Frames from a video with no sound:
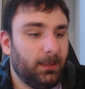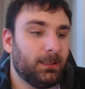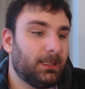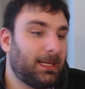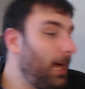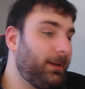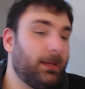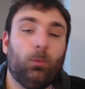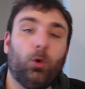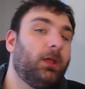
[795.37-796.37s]
Comedy,
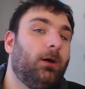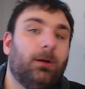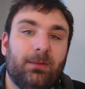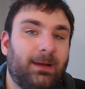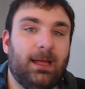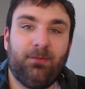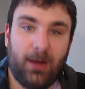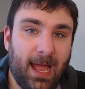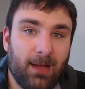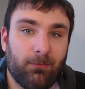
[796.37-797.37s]
working harder than I ever
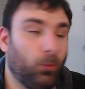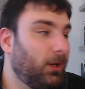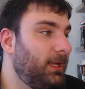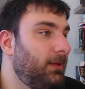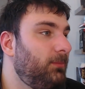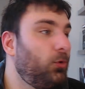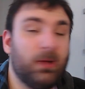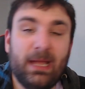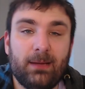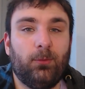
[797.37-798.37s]
have, working in
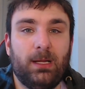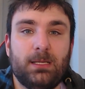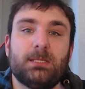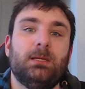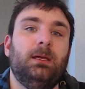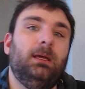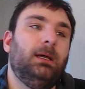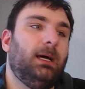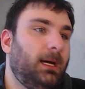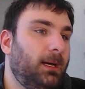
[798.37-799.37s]
creative ways,
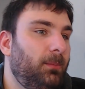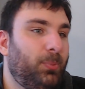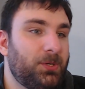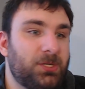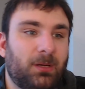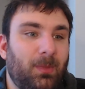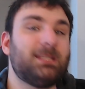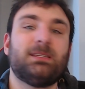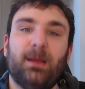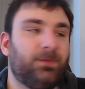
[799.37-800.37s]
pushing
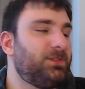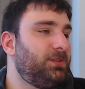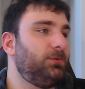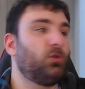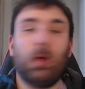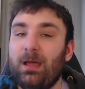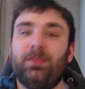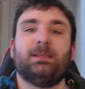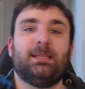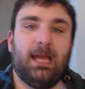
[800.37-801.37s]
myself to try
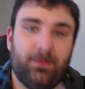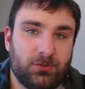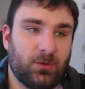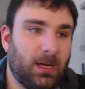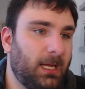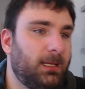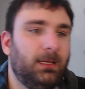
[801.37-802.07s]
things I haven't tried,